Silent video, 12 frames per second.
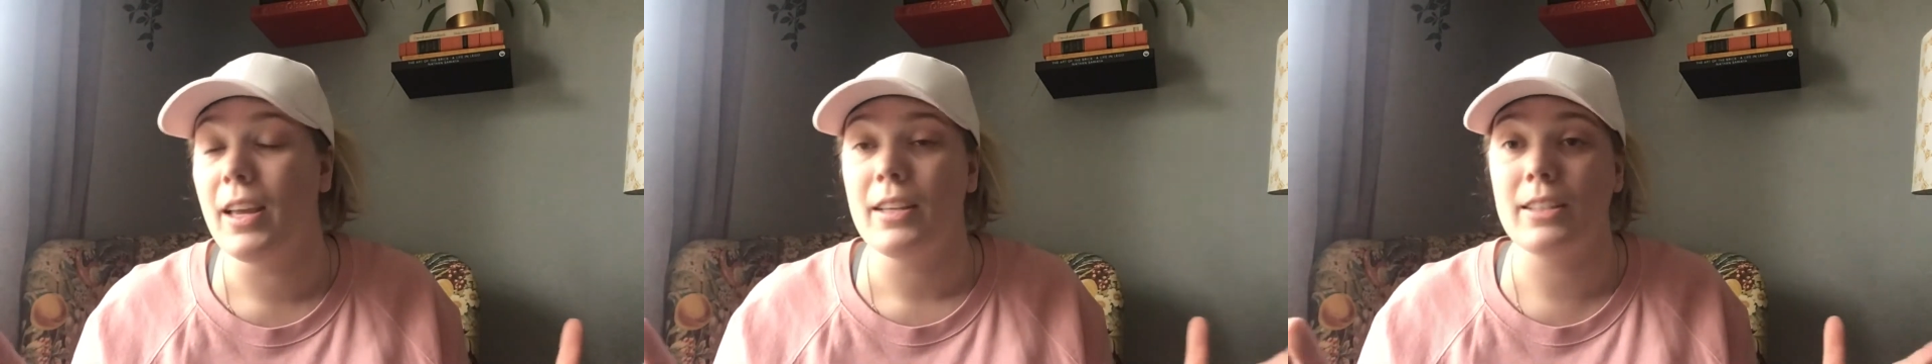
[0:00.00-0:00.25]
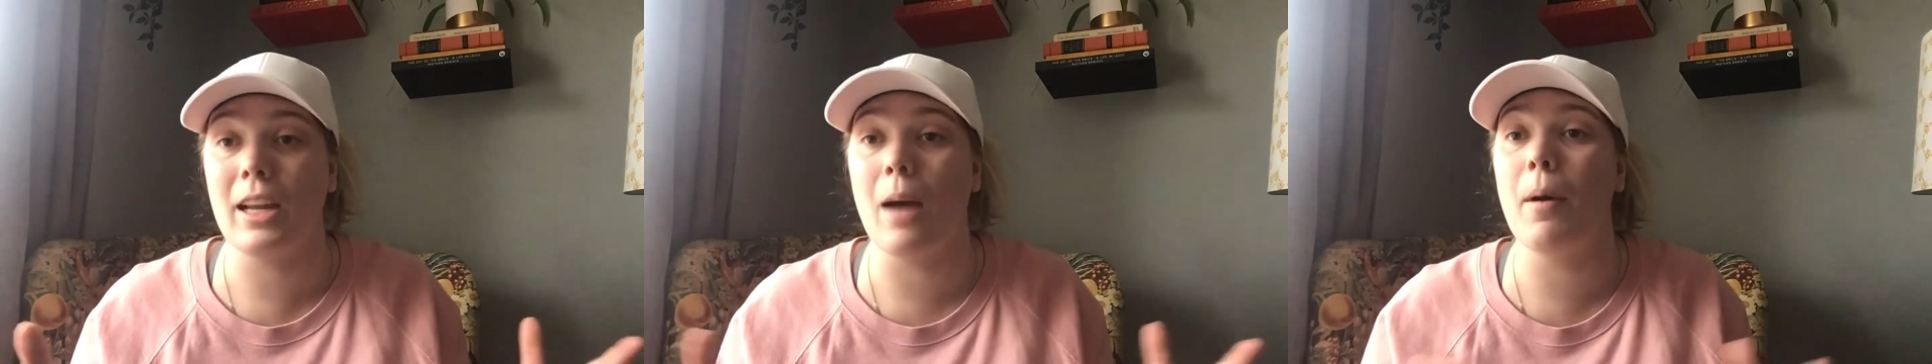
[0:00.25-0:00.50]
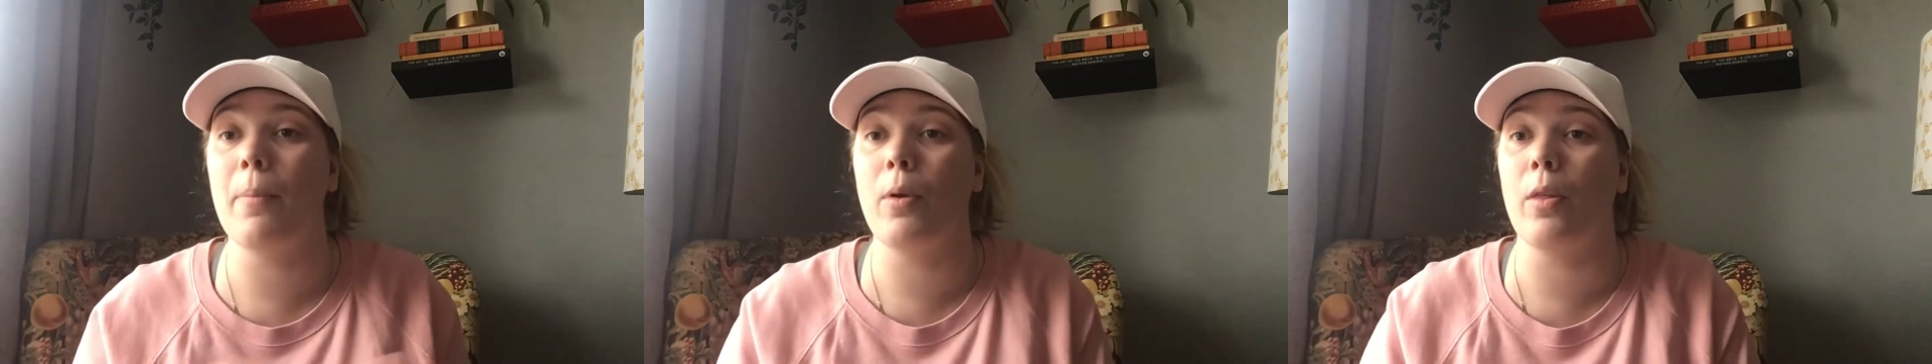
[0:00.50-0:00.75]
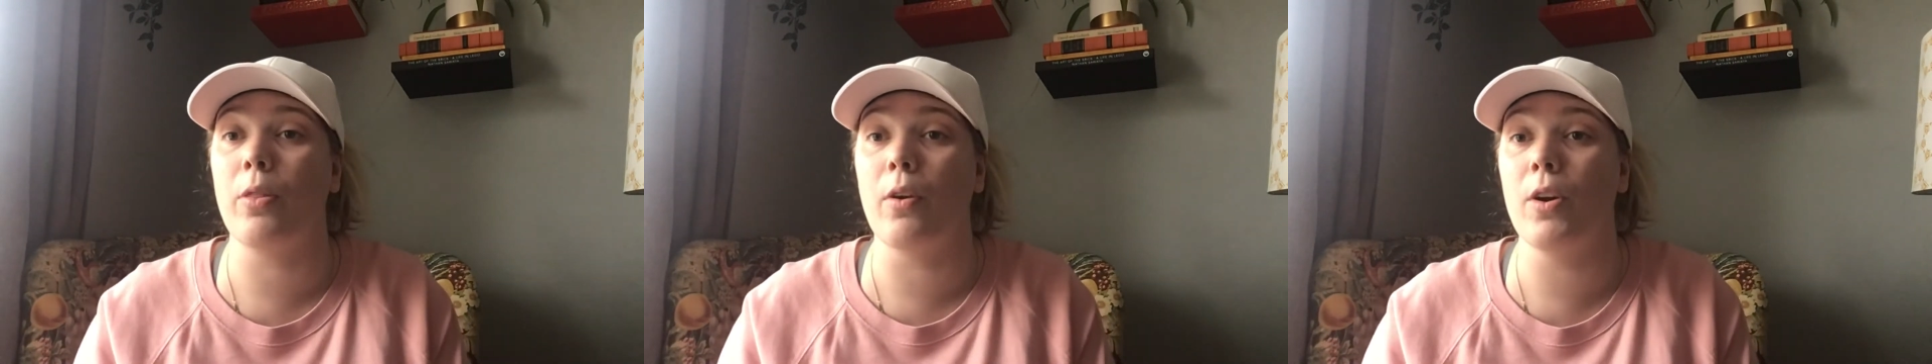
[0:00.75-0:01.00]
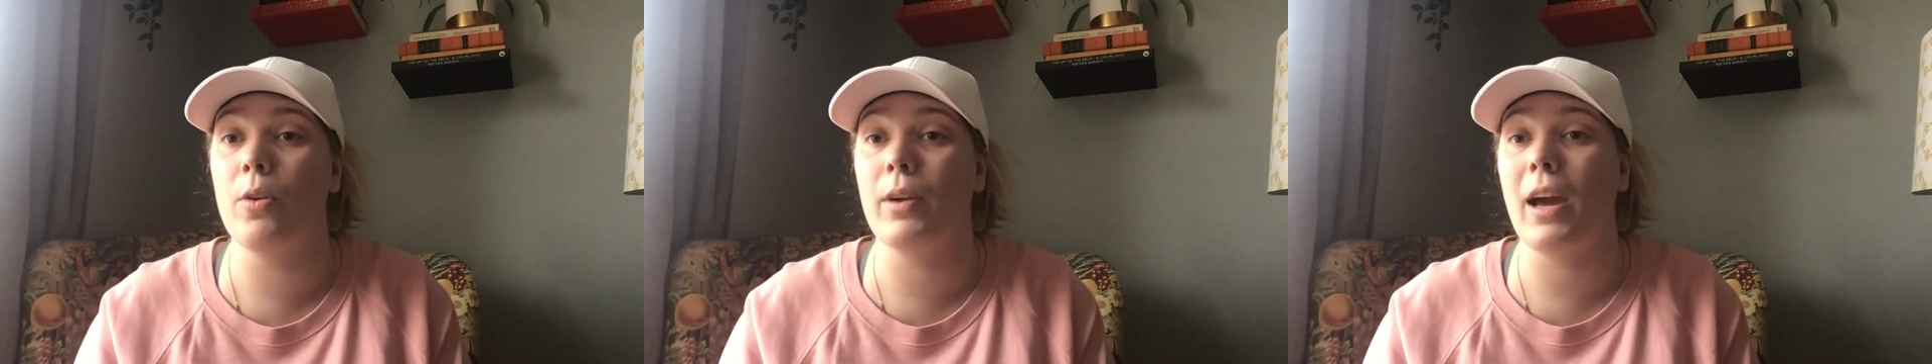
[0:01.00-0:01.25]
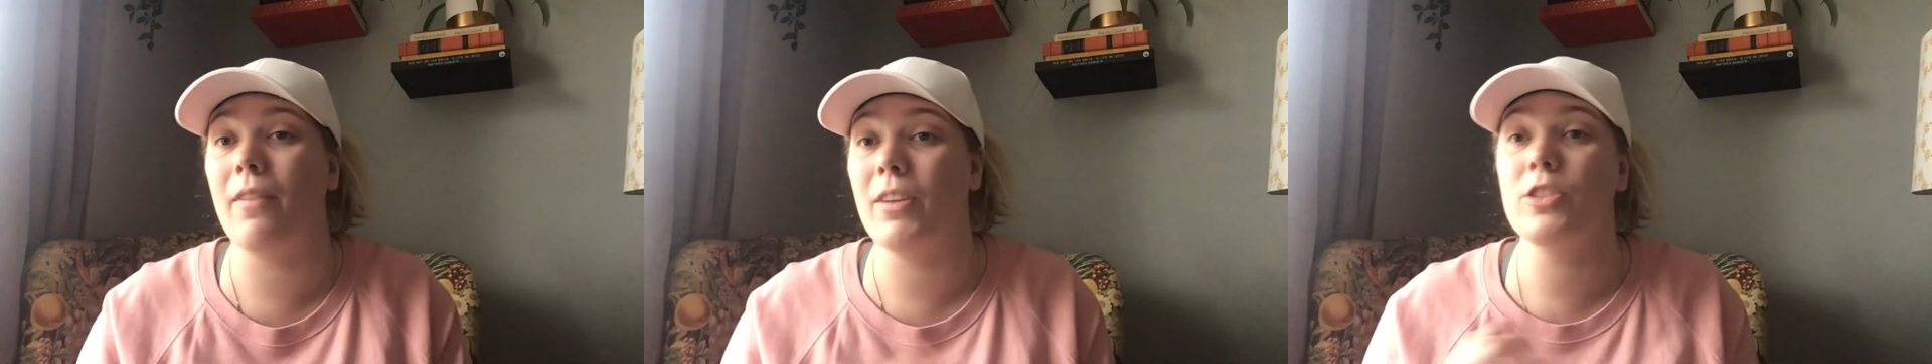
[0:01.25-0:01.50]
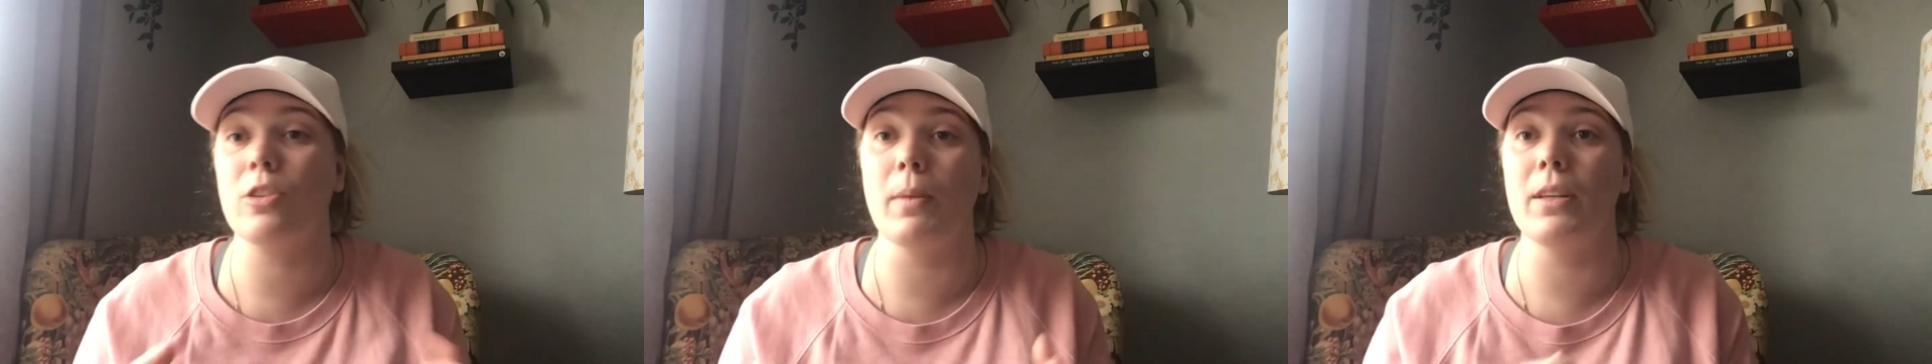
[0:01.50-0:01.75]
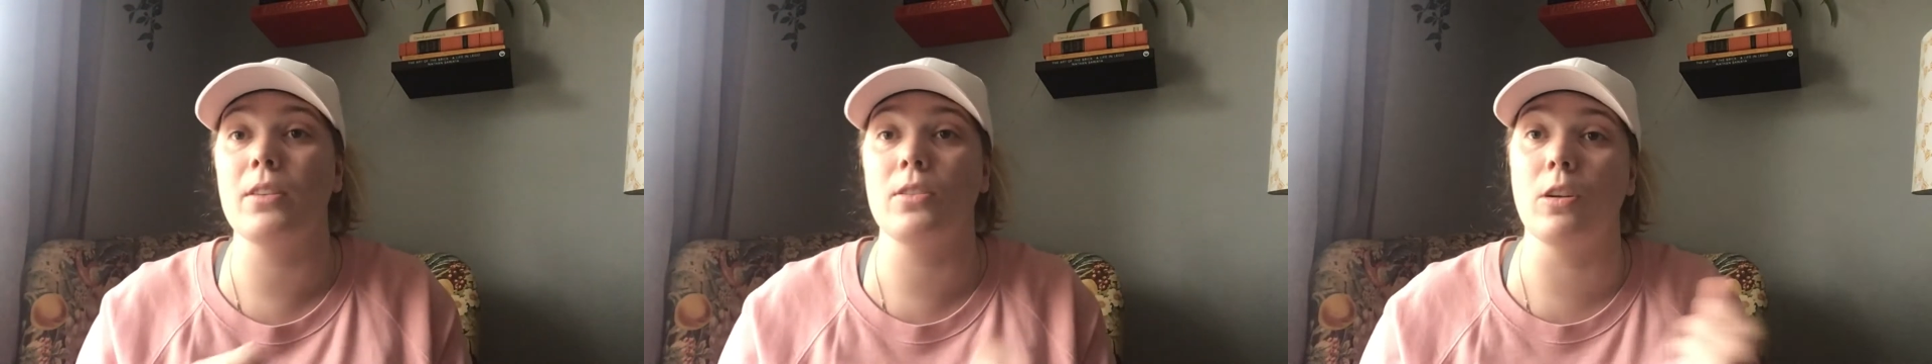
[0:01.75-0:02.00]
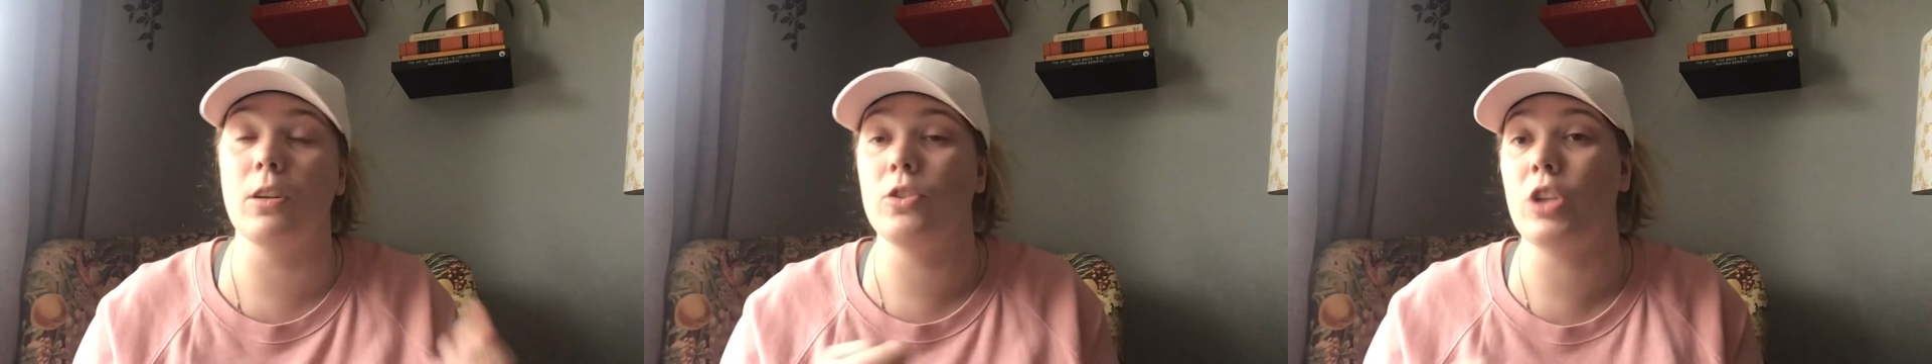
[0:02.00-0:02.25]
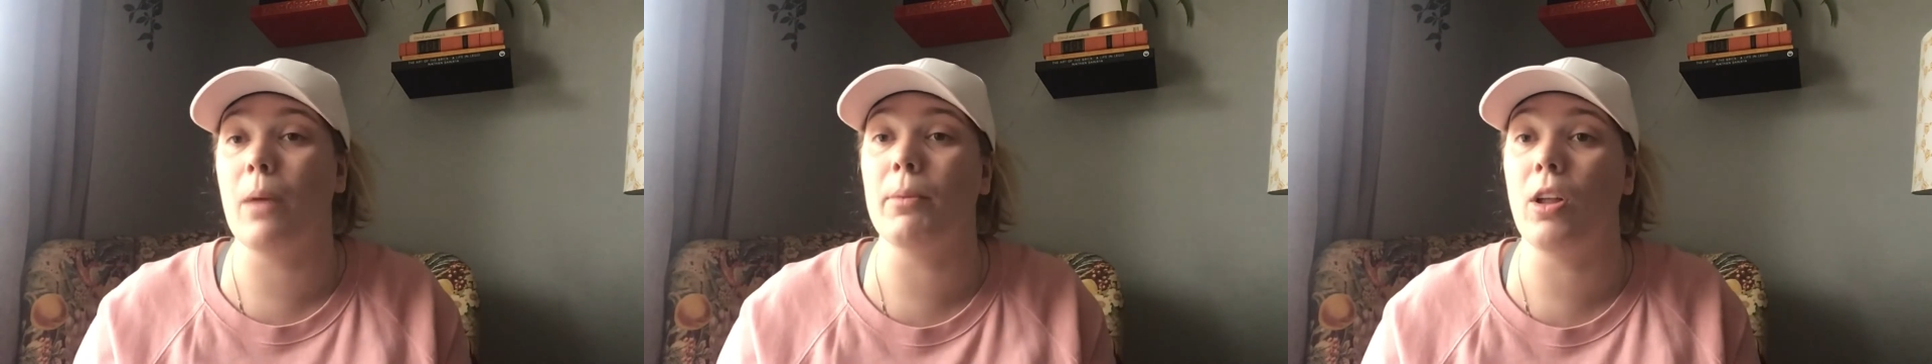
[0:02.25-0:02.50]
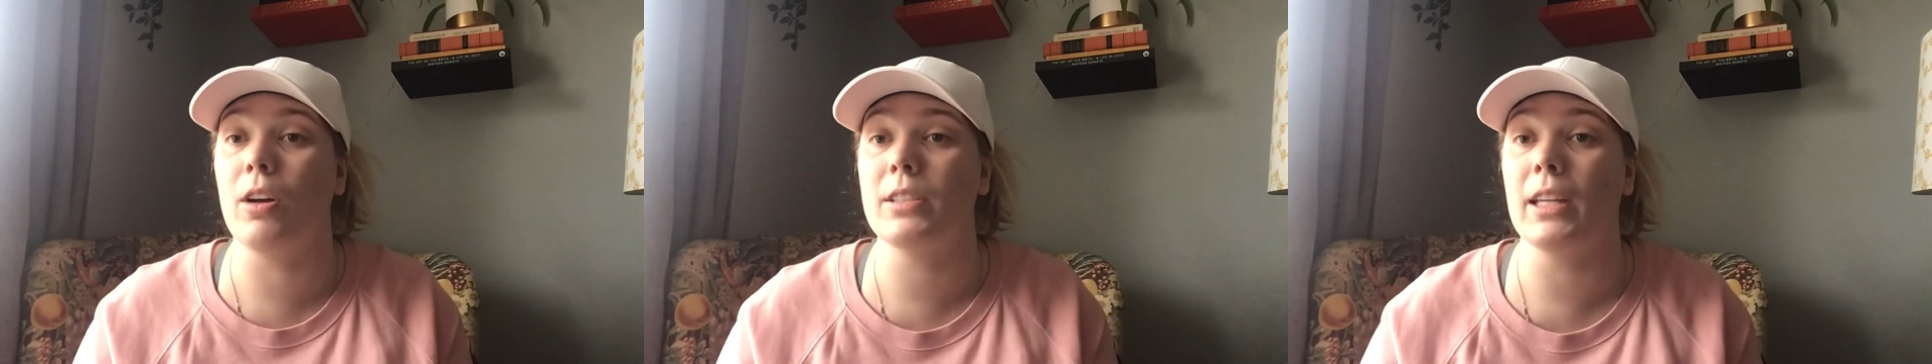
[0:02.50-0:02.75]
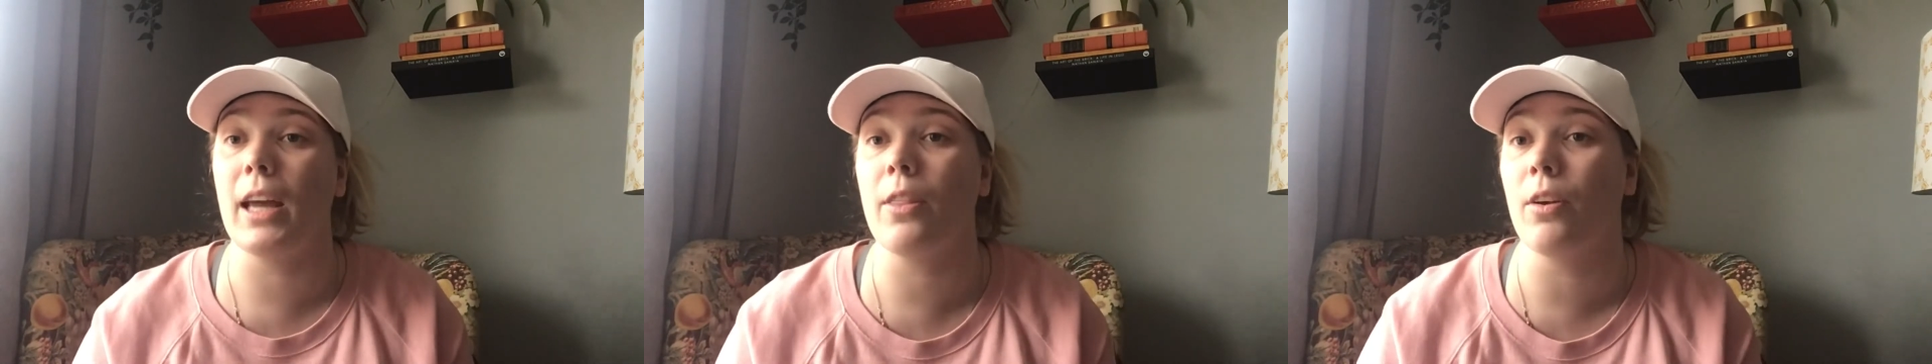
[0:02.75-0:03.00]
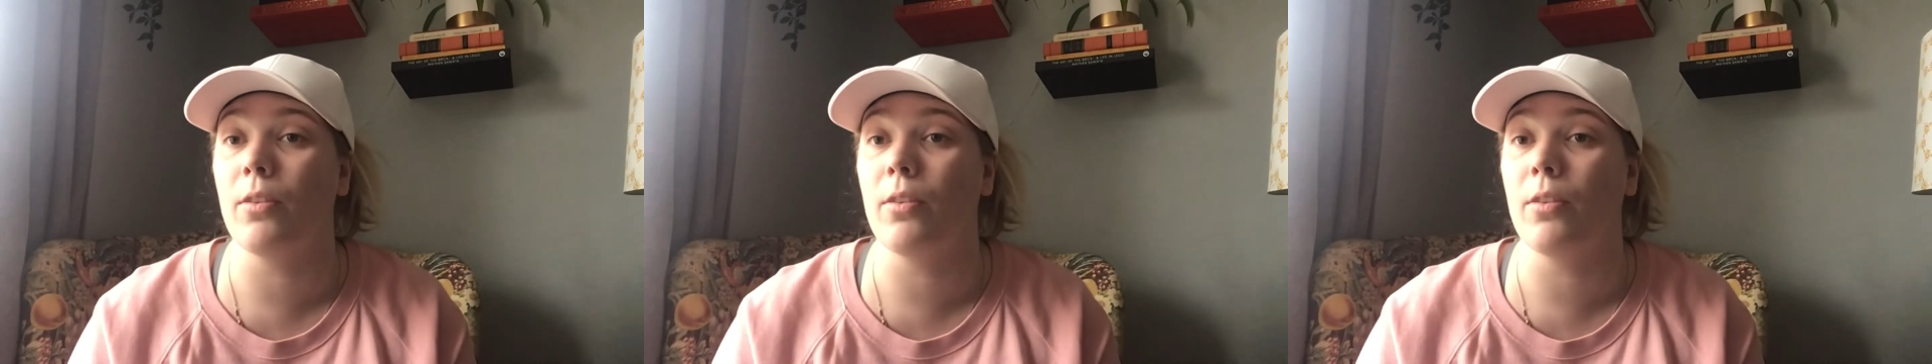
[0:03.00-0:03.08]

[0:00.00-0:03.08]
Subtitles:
to come up with their own kind of instrument to jam along together,